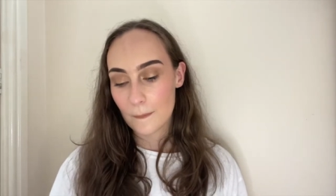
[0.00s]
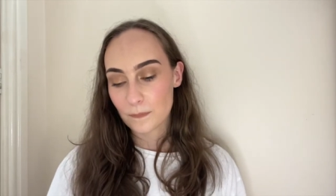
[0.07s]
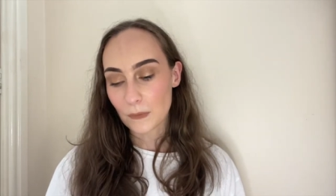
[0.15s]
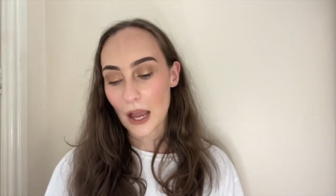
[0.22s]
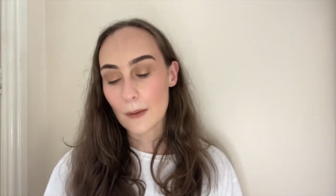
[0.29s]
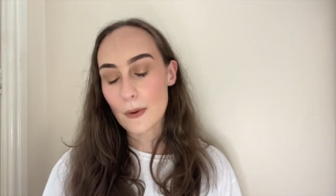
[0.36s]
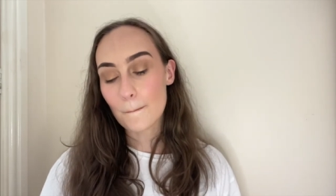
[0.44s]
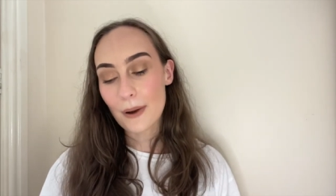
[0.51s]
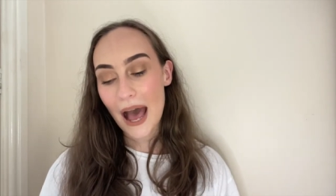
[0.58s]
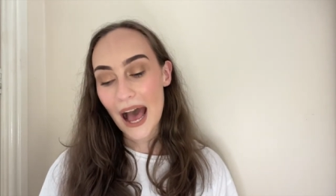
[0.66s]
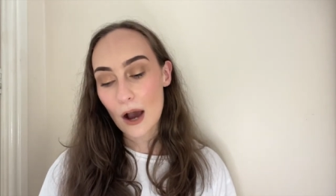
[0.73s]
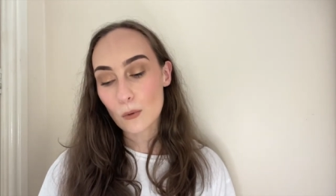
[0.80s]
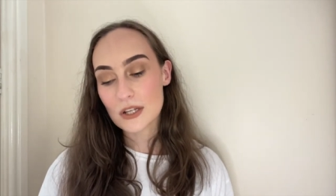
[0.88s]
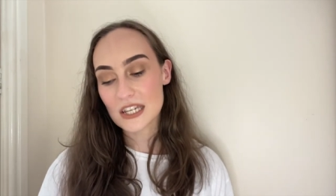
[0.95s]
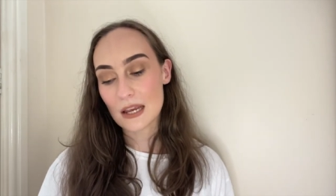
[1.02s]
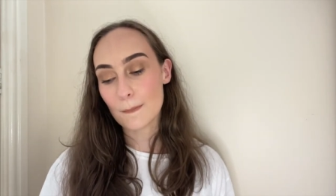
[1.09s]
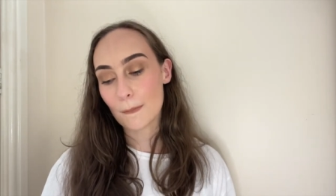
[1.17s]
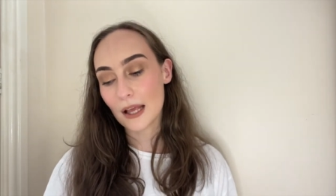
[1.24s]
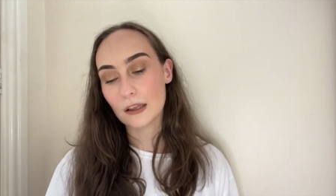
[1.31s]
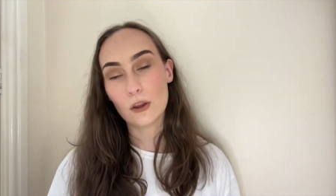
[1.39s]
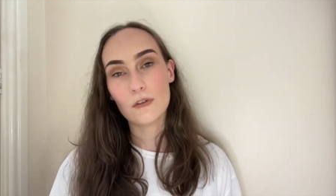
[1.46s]
I'm empowered in
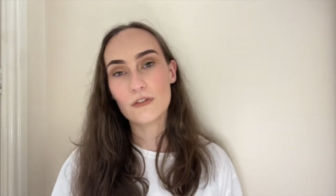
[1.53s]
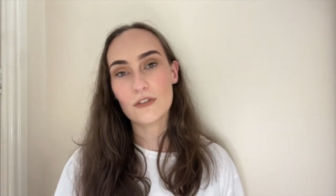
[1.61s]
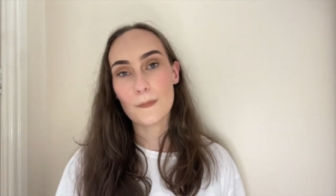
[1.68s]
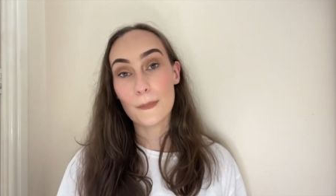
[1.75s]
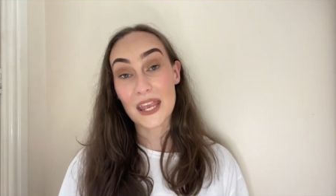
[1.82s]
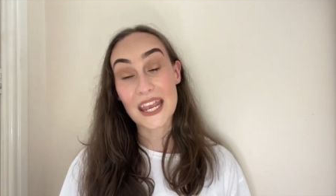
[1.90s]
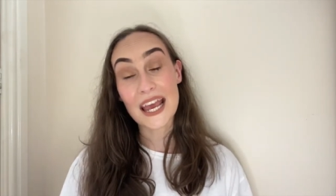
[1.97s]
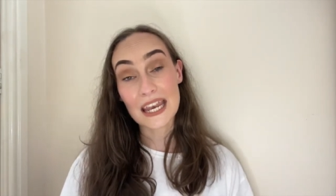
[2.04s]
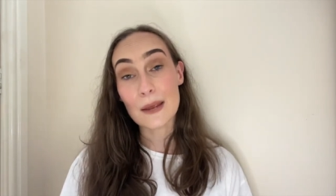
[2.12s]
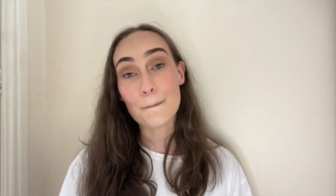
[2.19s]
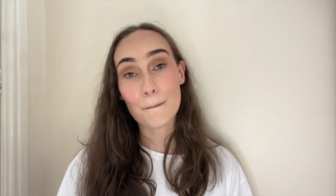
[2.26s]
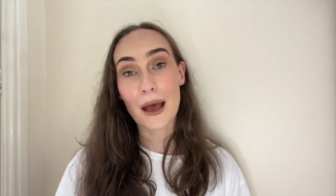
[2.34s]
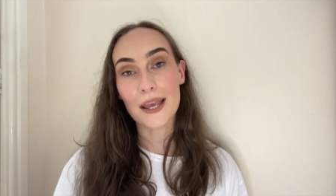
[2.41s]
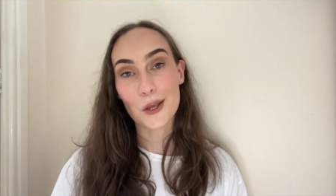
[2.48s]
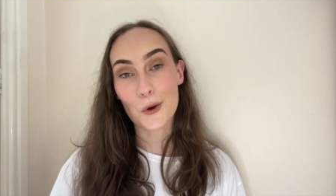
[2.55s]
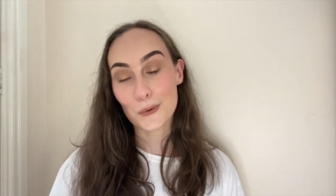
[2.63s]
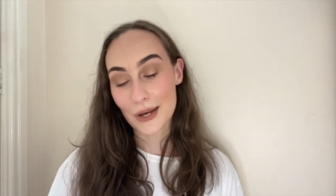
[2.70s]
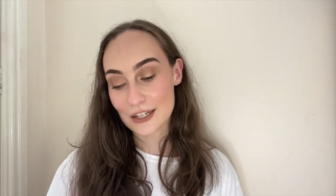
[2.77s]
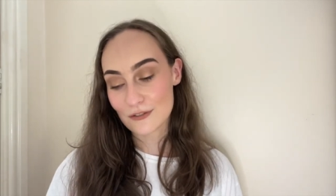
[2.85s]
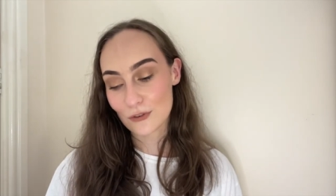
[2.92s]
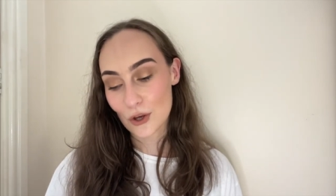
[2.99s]
my love for me and in my own
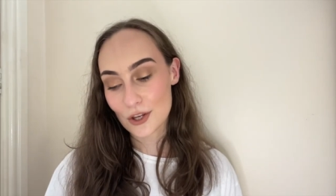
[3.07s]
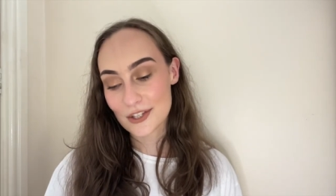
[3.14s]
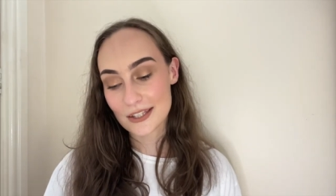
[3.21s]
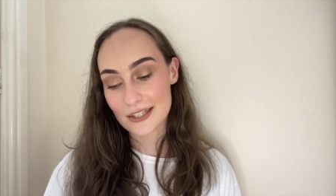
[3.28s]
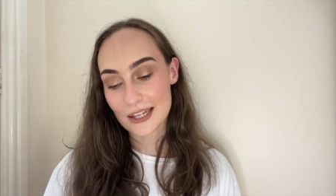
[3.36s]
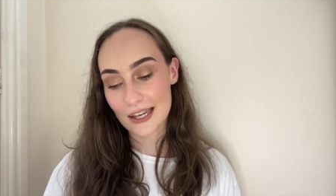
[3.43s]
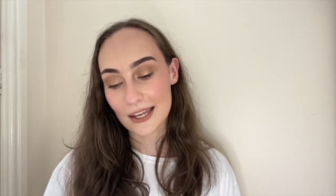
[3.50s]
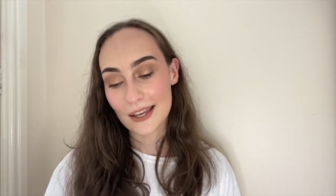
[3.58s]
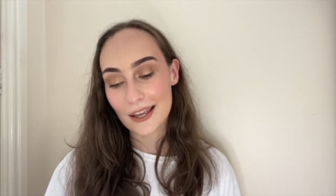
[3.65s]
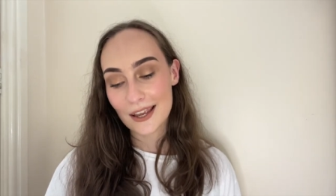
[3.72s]
adversity.